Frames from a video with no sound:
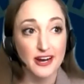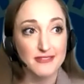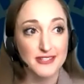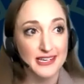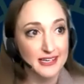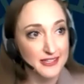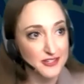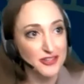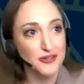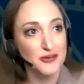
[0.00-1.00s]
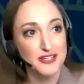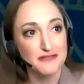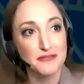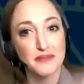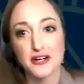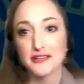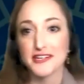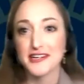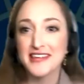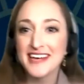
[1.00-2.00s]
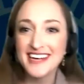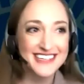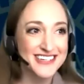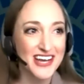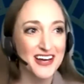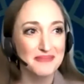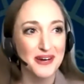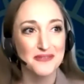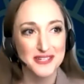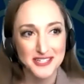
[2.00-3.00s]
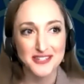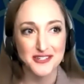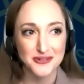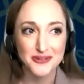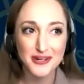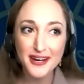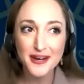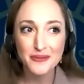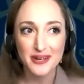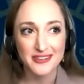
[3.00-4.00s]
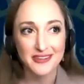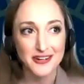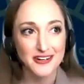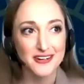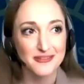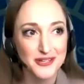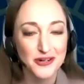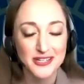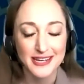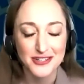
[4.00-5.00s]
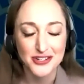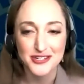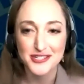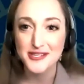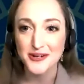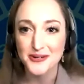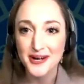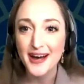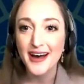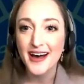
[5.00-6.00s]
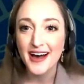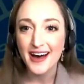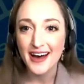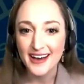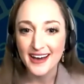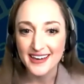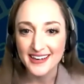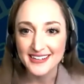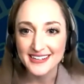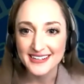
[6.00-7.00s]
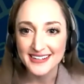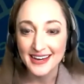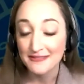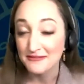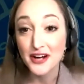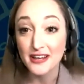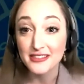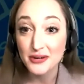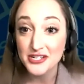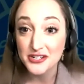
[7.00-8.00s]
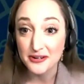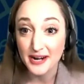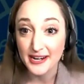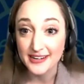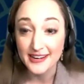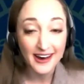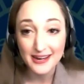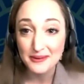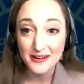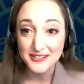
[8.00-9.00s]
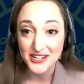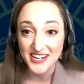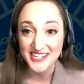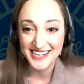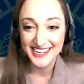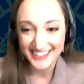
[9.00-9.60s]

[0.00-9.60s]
I was answering the question from Marilyn in the chat about what to do with her recorded lectures. So I have forgotten the question already. I apologize.